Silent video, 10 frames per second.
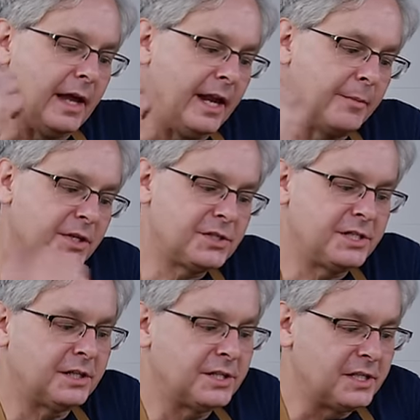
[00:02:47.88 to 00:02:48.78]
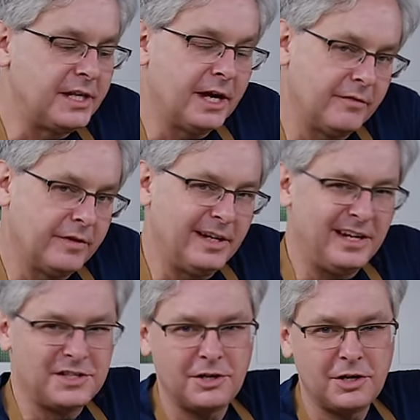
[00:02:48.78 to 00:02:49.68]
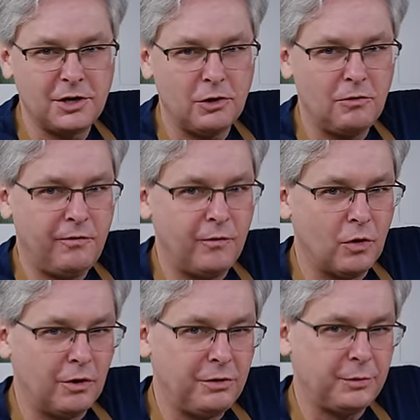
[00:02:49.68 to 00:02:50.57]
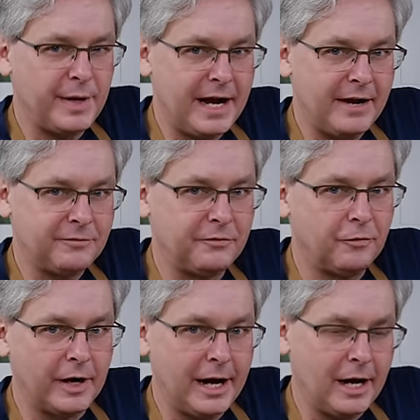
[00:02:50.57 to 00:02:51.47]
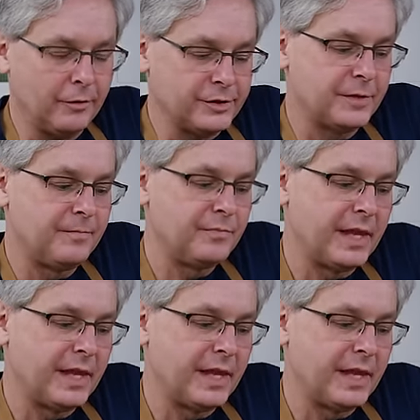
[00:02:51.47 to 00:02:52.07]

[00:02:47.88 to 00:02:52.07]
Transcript: And I'm going to stick this in the oven, and it's going to go for 3.5 to 4 hours.